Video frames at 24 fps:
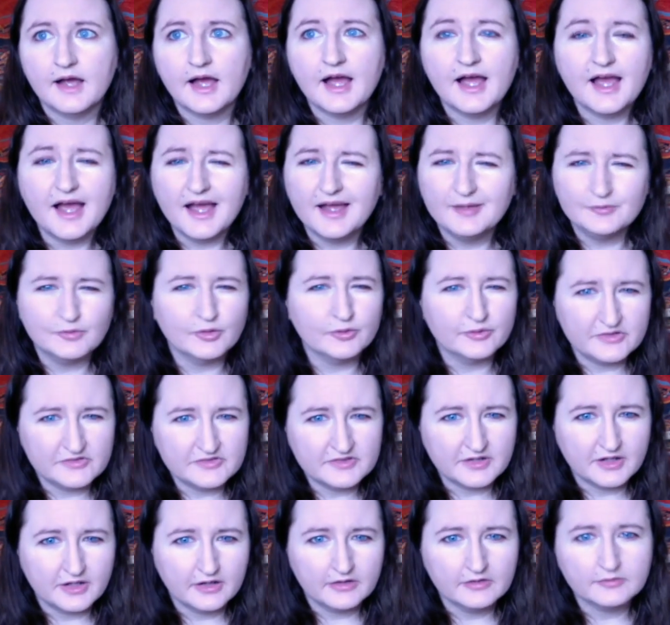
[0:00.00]
I'm always
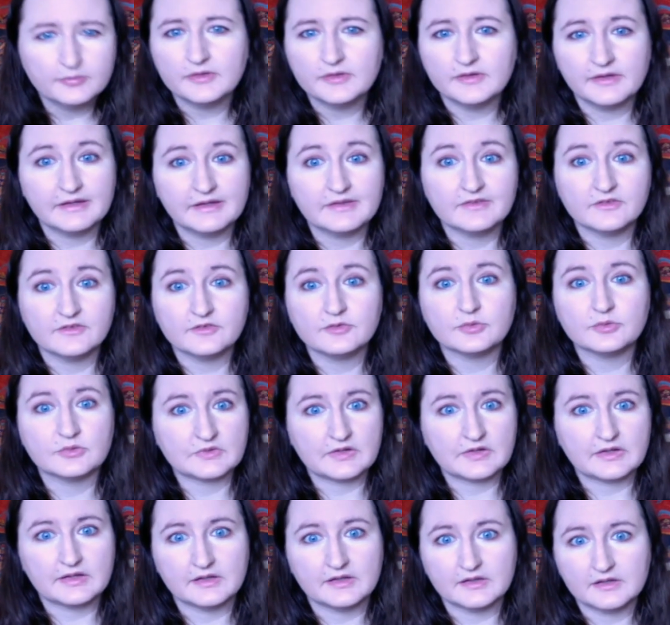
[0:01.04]
tired, but like this was
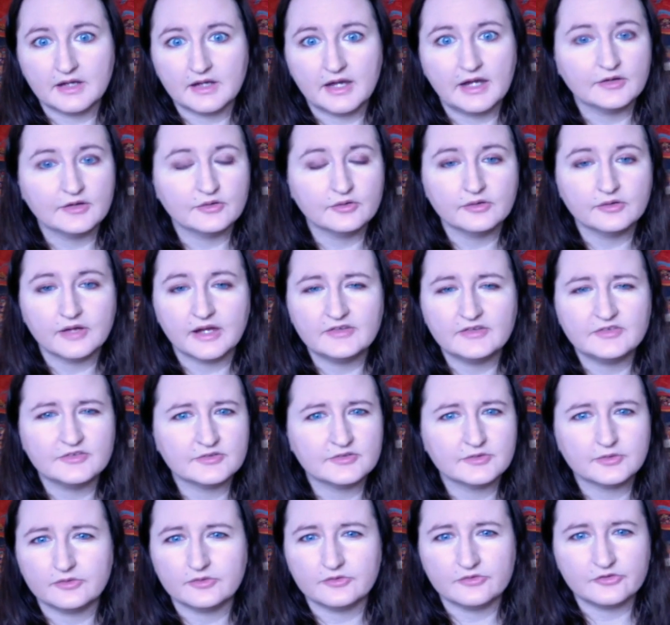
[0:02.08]
like I just
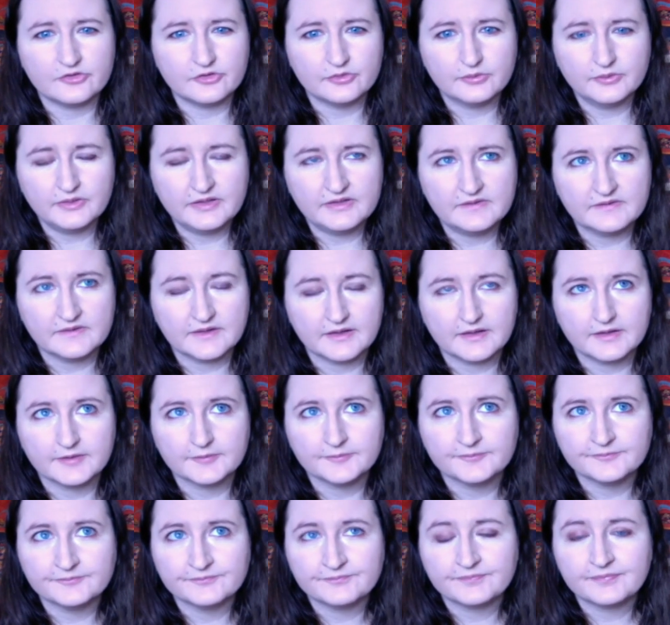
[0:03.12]
couldn't do anything.
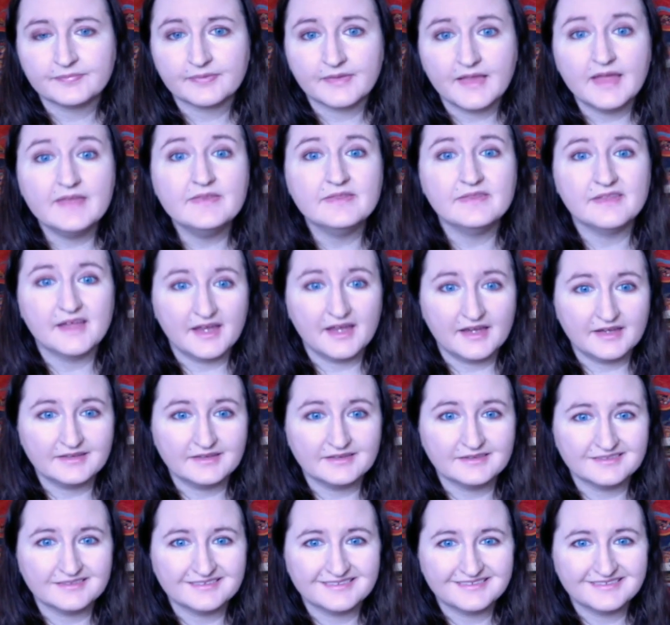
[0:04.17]
And
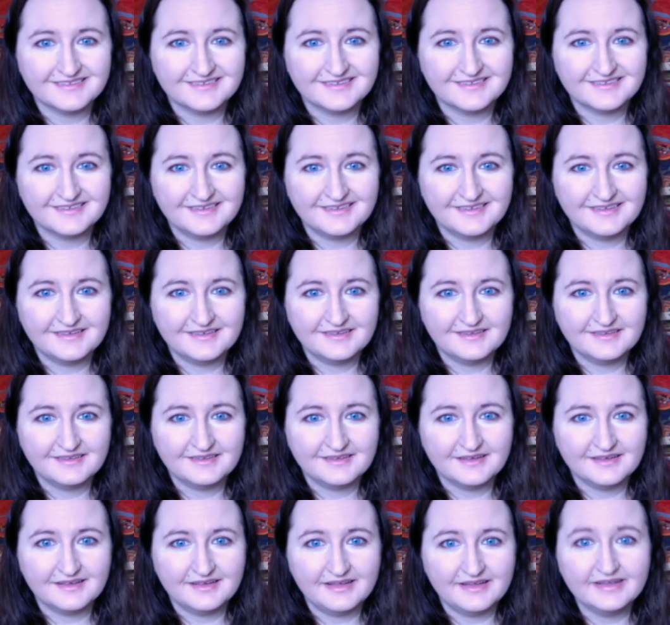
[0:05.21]
then
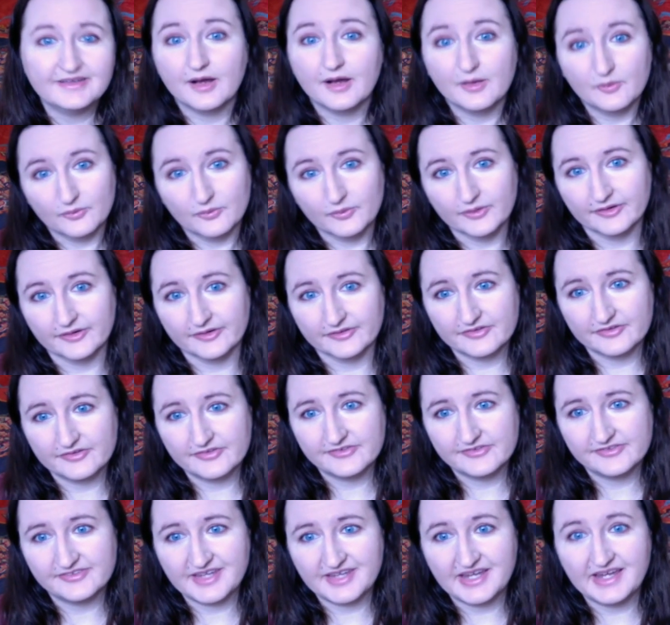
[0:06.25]
it got
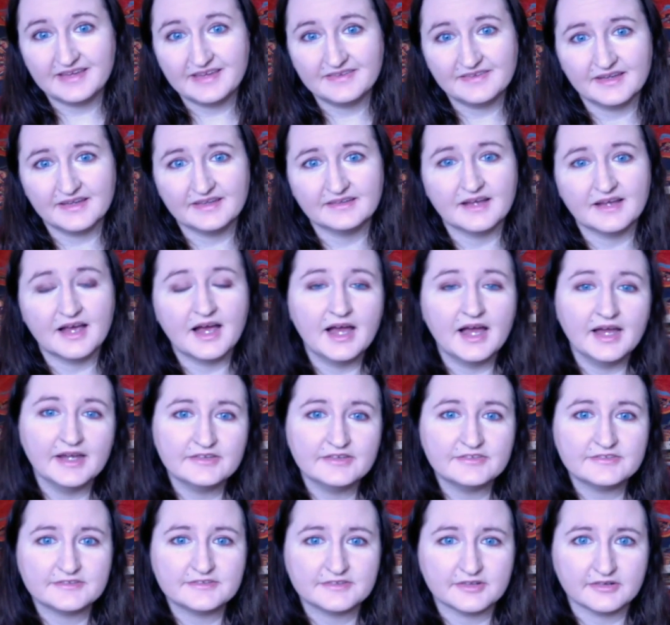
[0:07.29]
worse, and then I
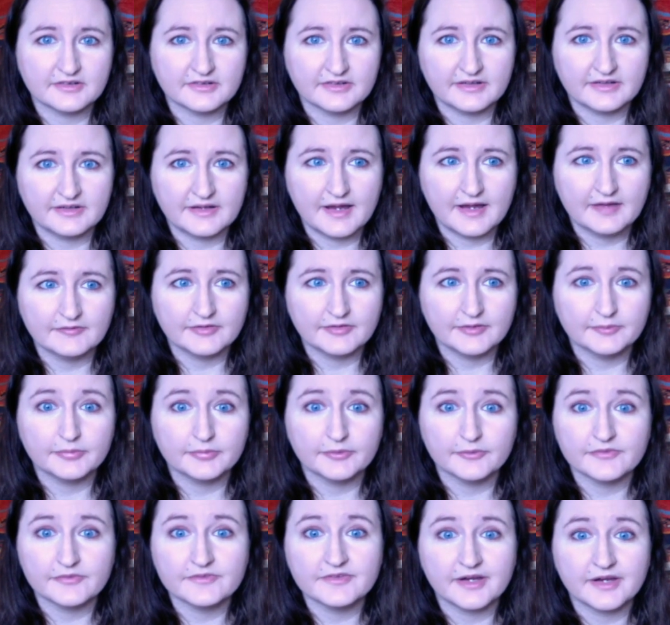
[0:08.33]
started having
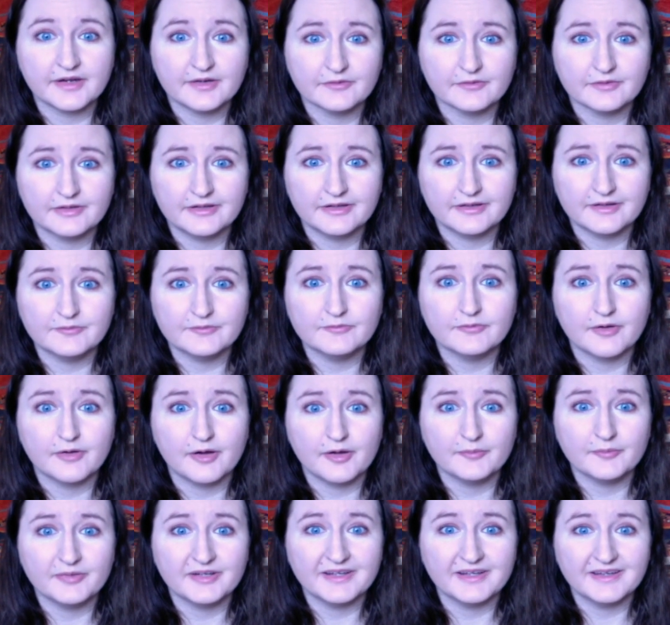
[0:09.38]
both diarrhea and
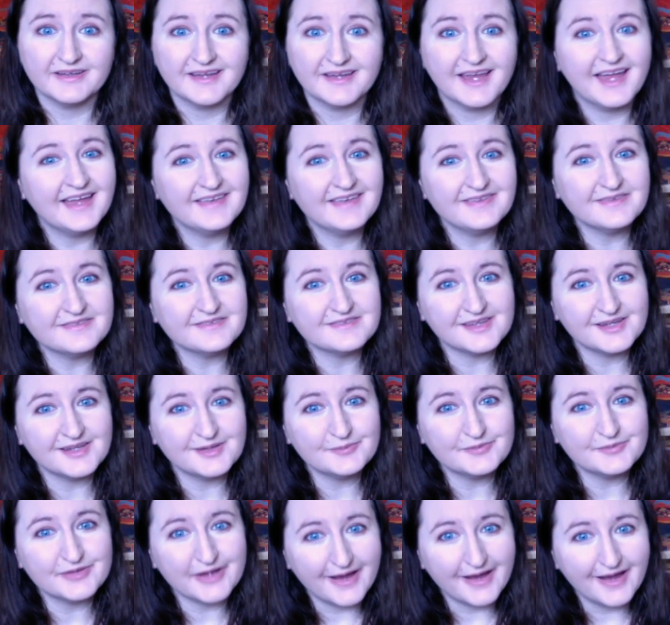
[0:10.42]
vomiting at the
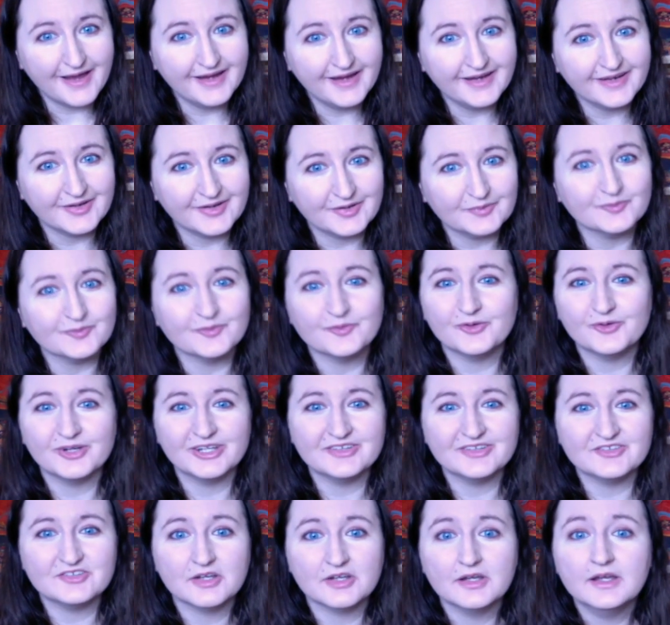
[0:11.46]
same time,
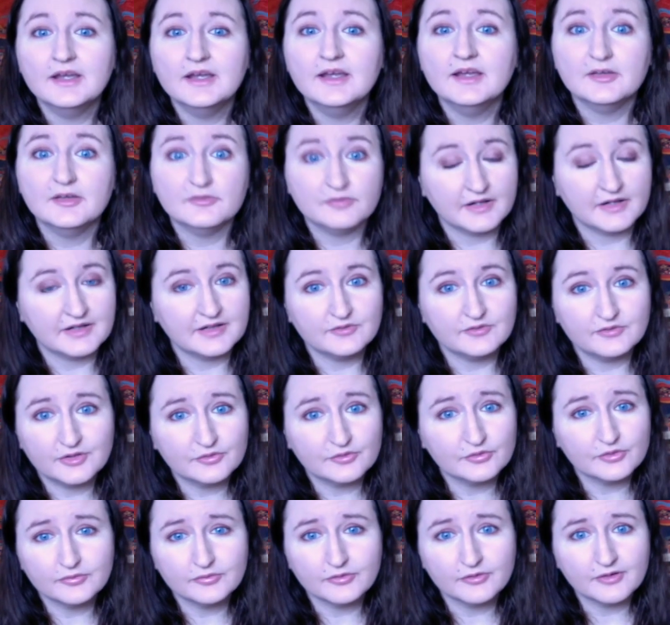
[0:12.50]
which if any of you have
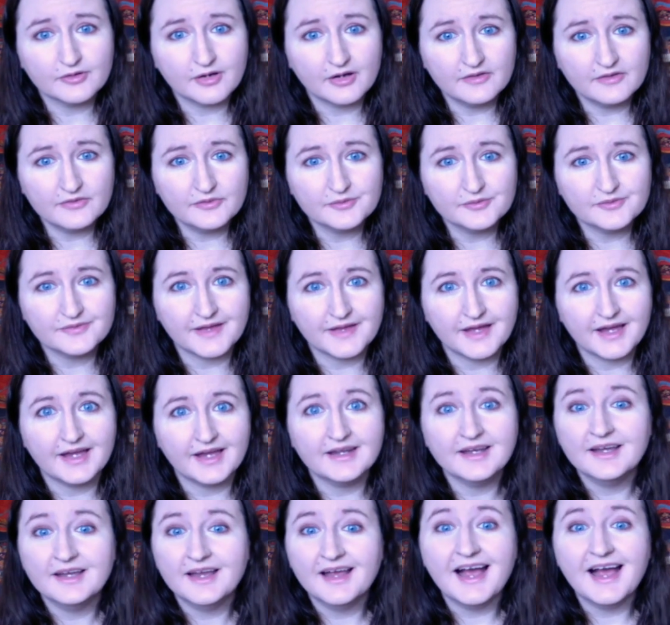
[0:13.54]
ever gone through that,
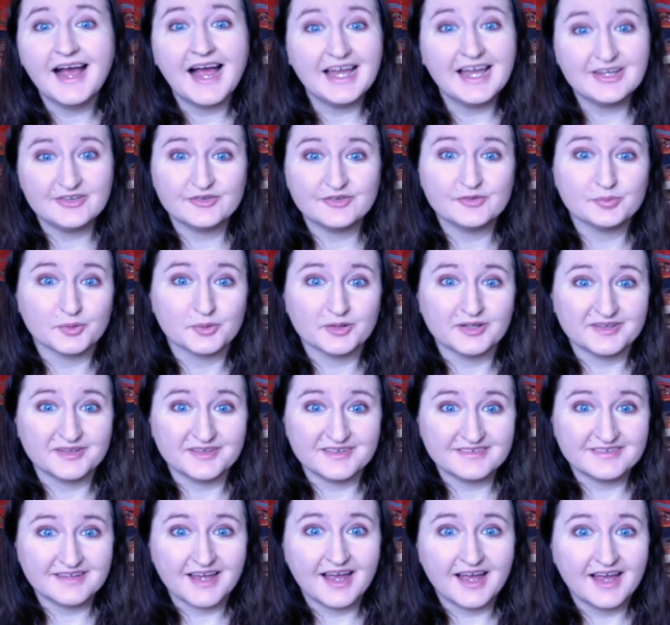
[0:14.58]
I just wanted to
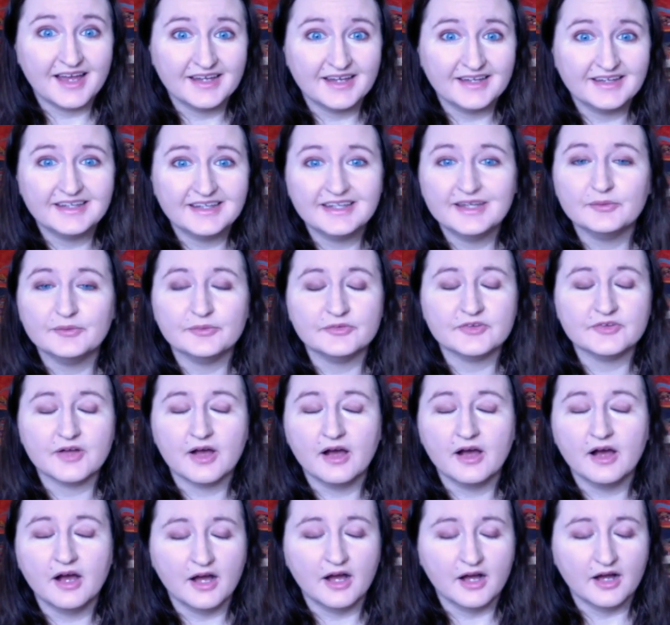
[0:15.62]
die. It was
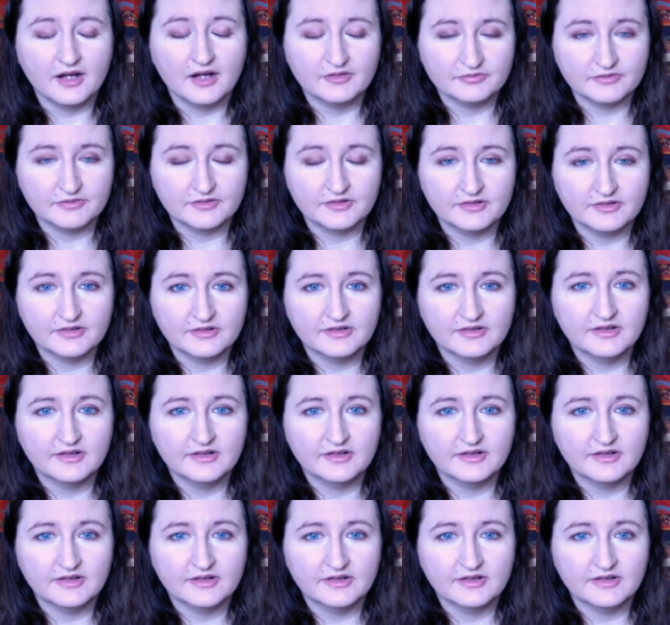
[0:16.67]
awful.